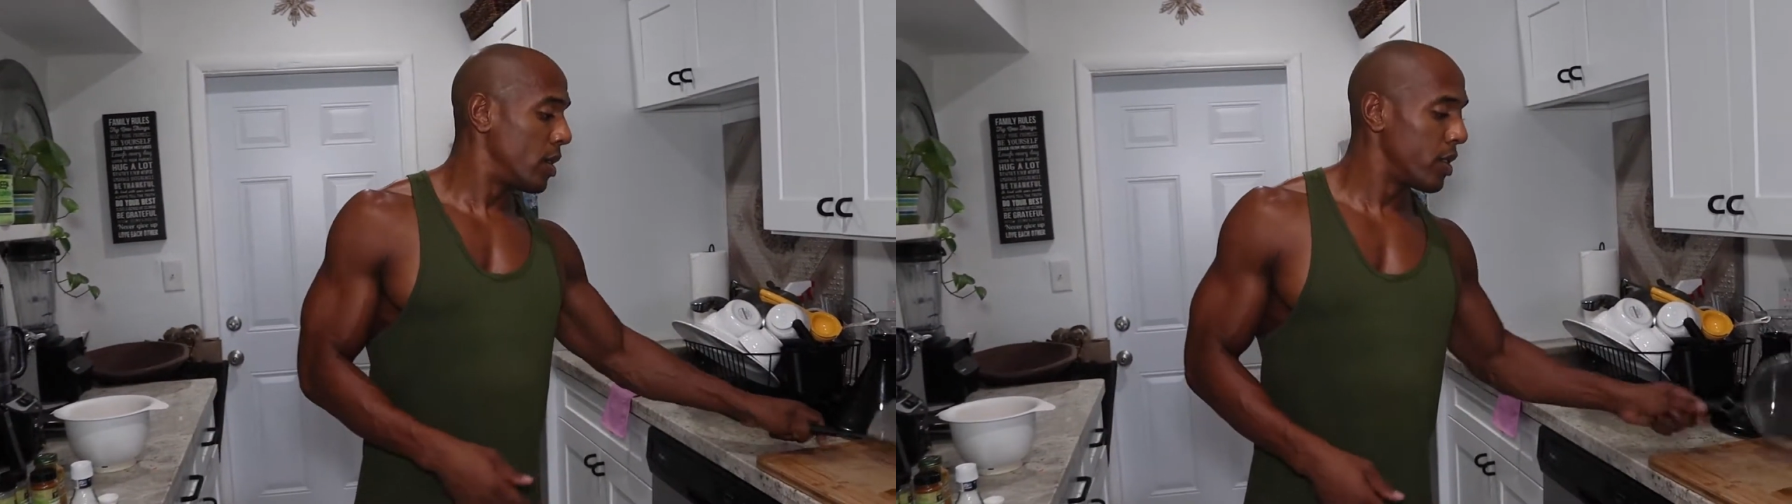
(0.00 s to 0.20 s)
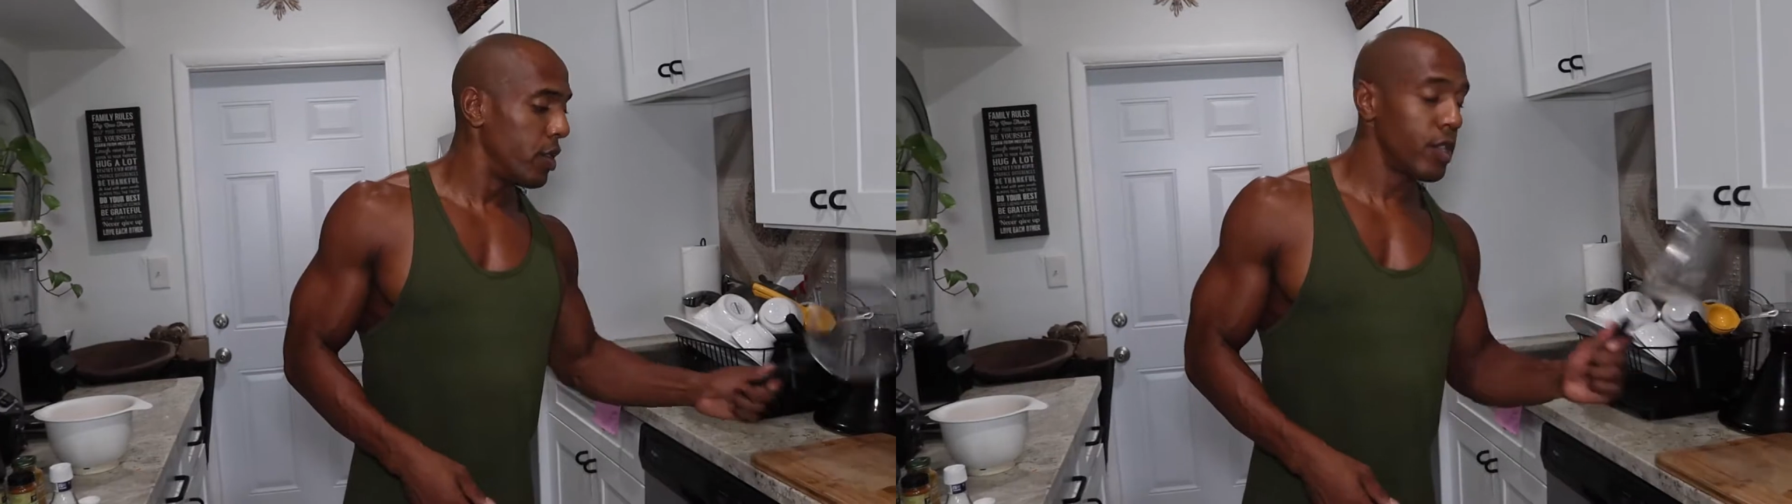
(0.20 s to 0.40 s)

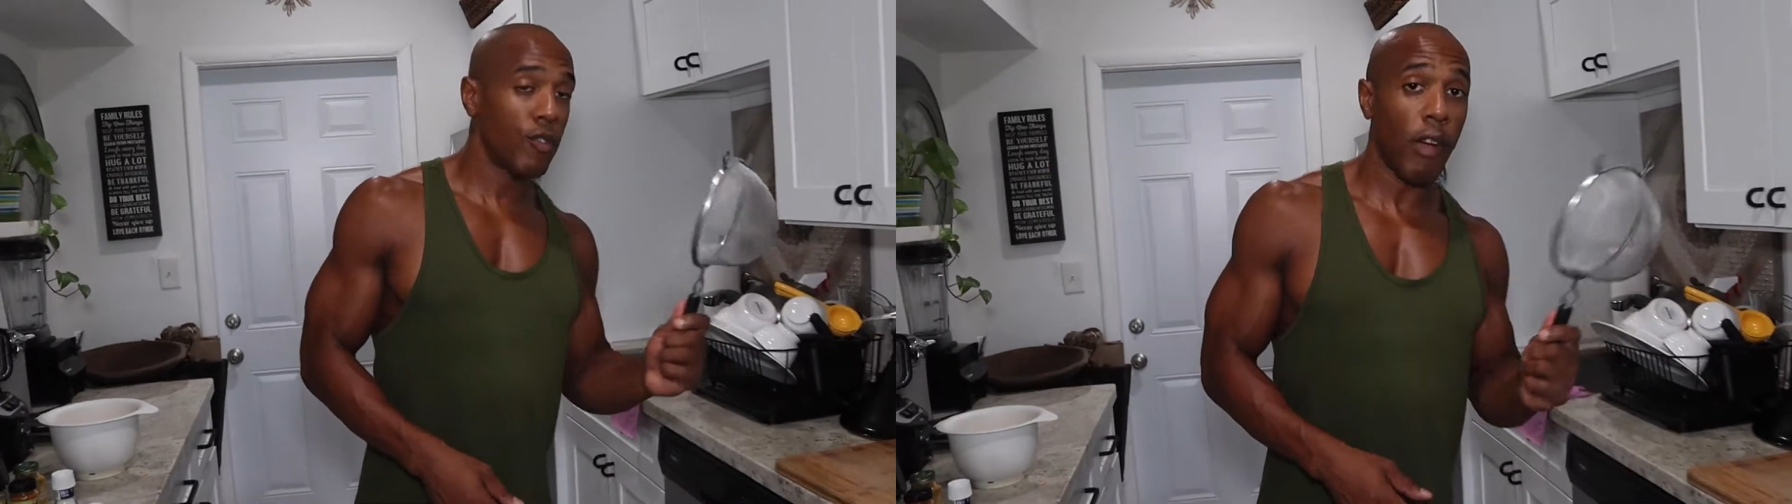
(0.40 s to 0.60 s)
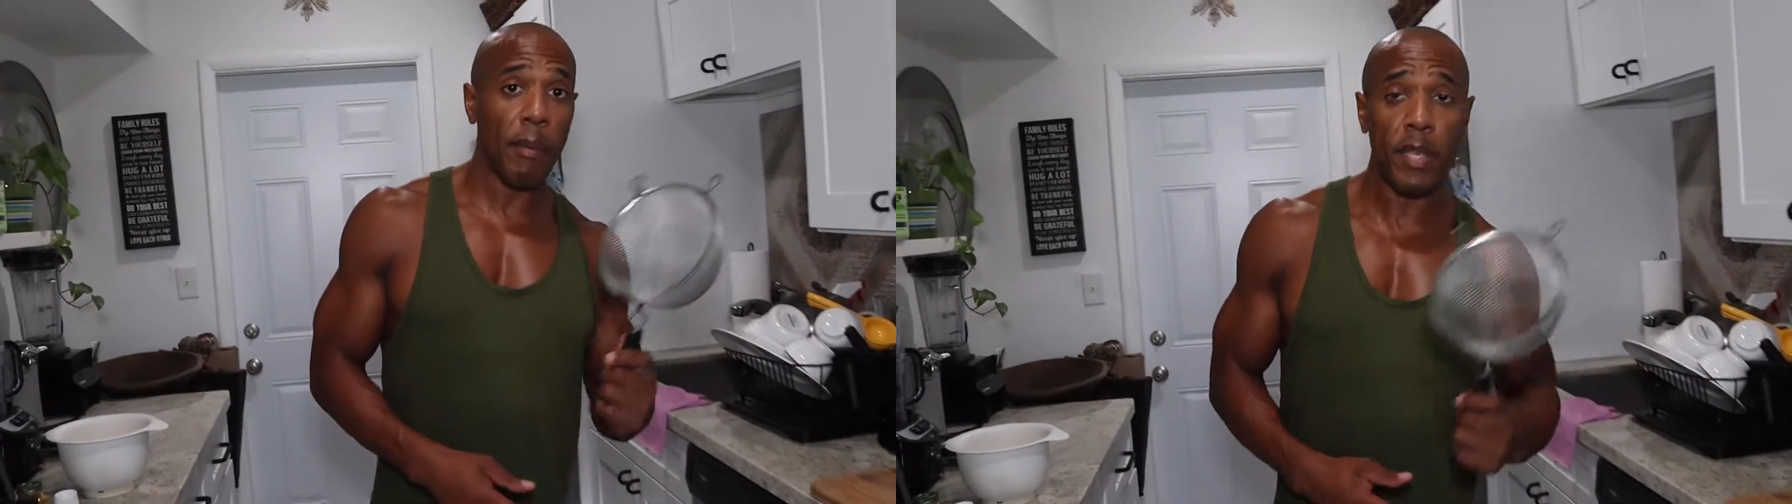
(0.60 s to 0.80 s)
to do is
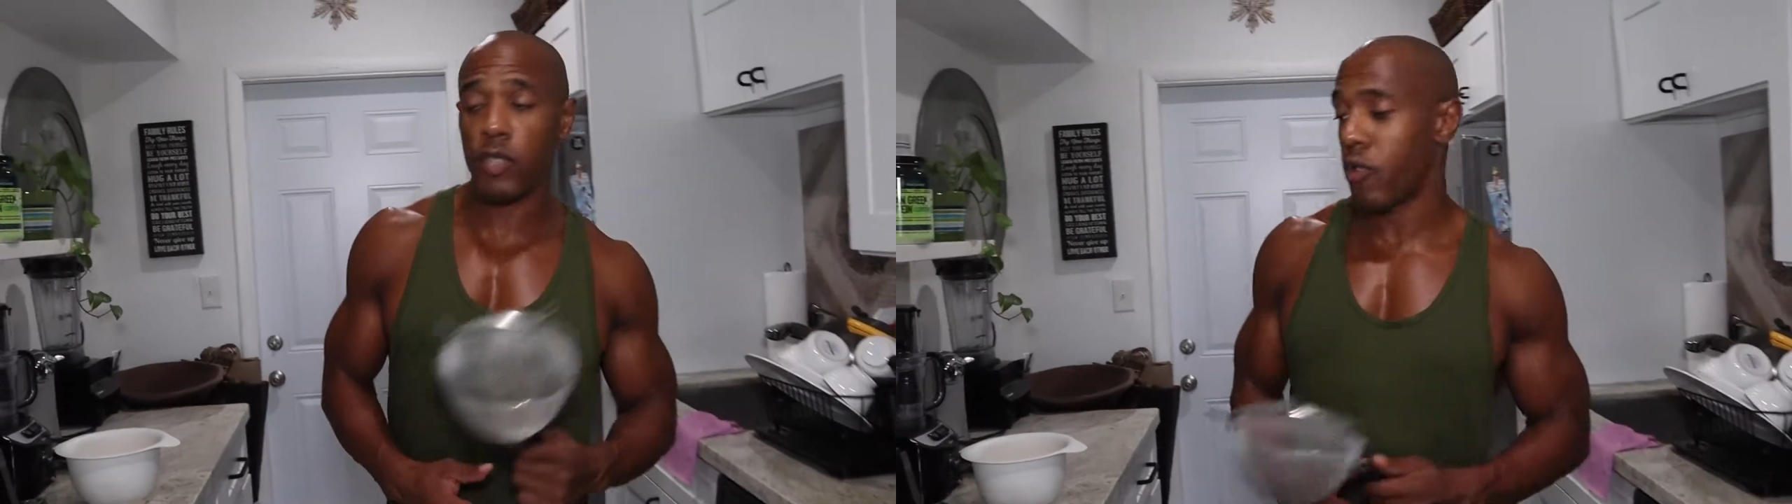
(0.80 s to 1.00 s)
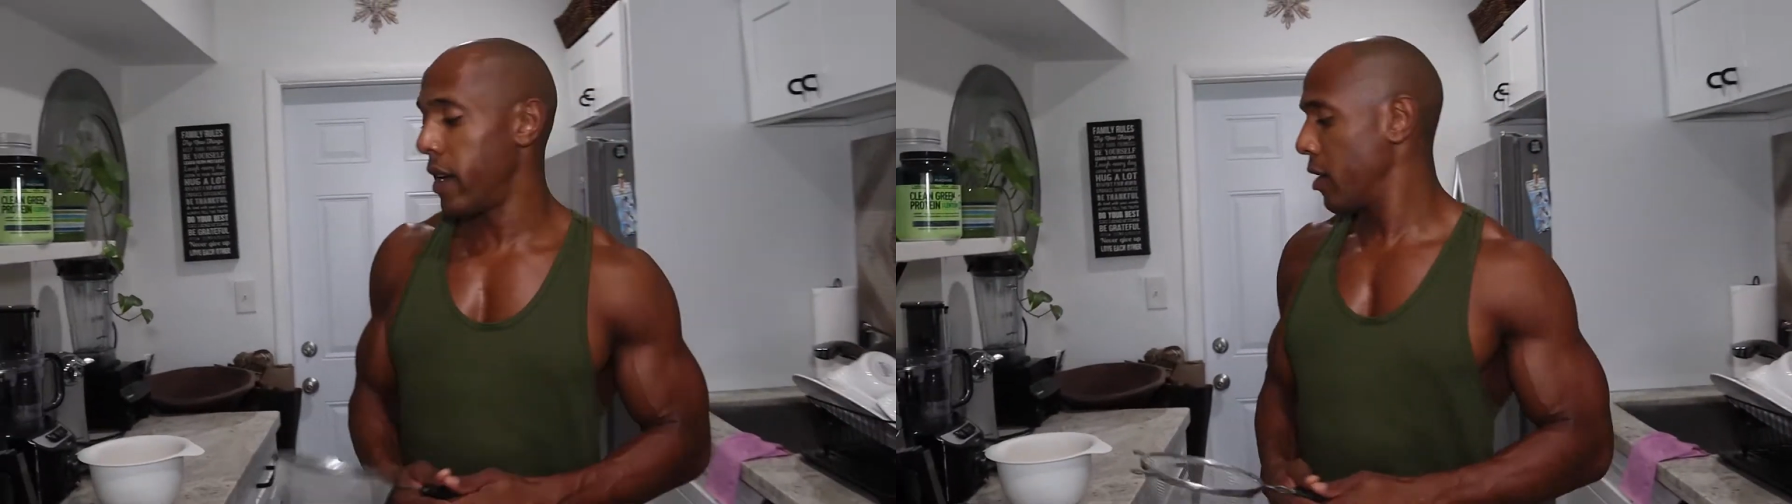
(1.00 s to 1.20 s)
grab a
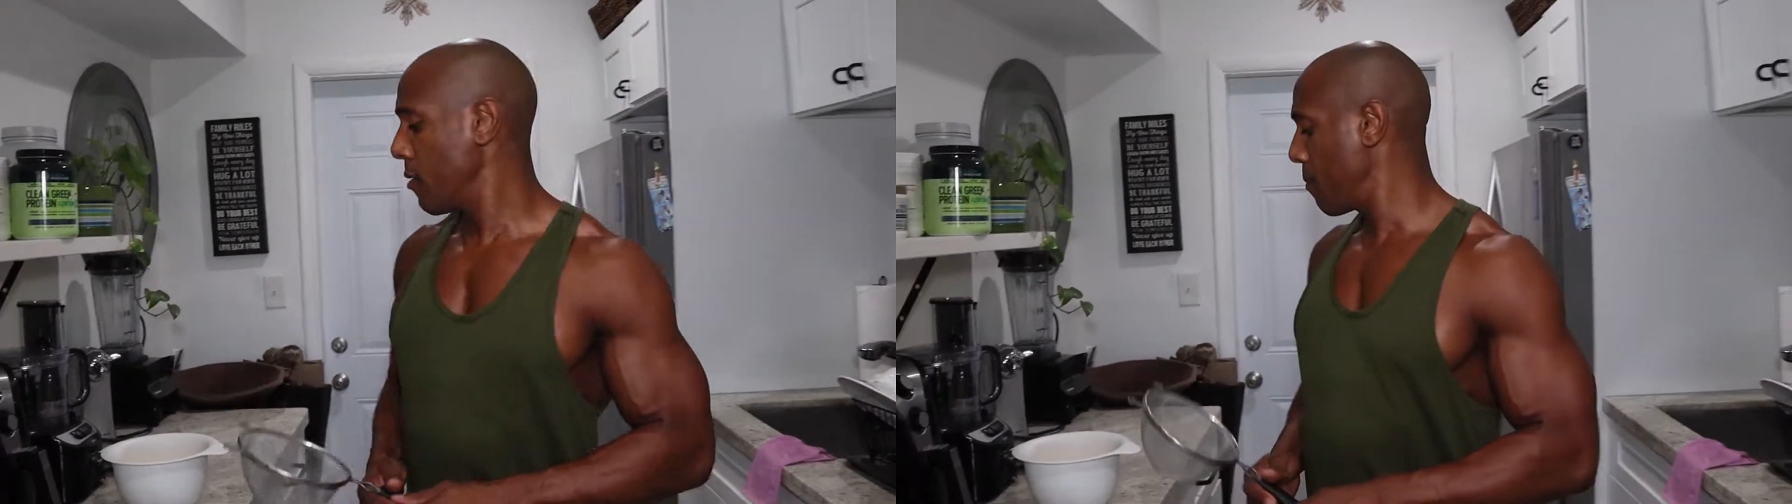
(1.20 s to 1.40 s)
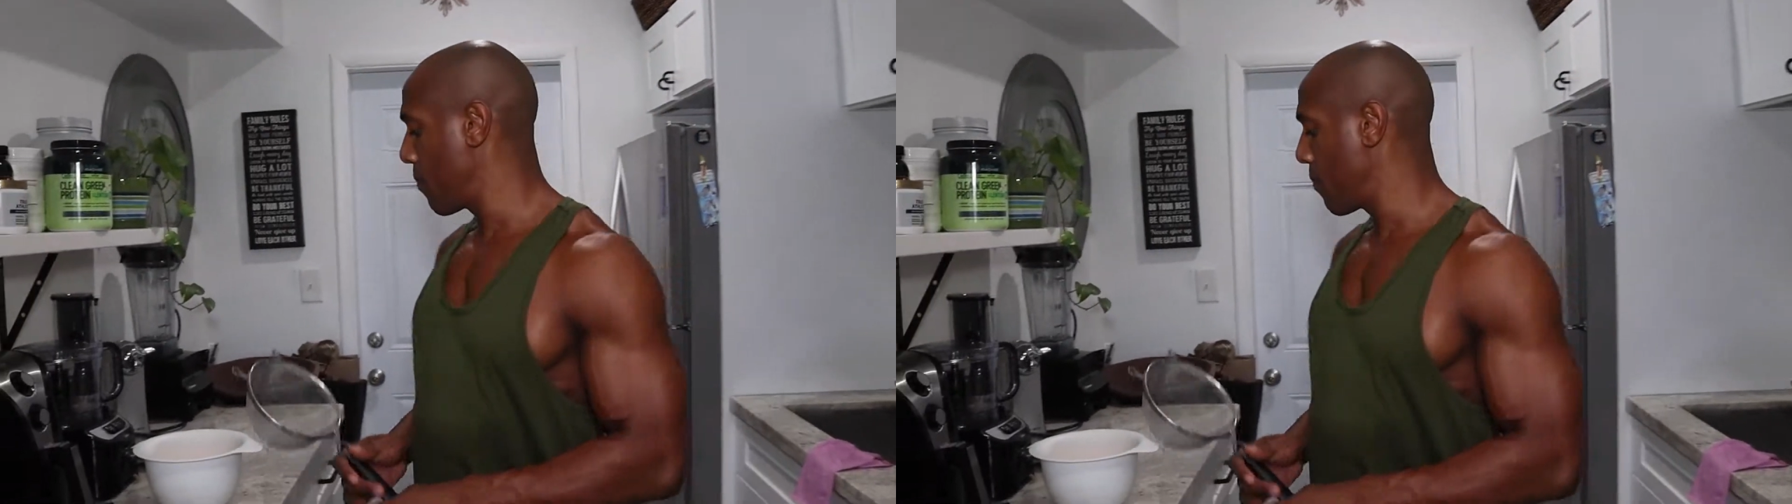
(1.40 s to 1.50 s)
strainer.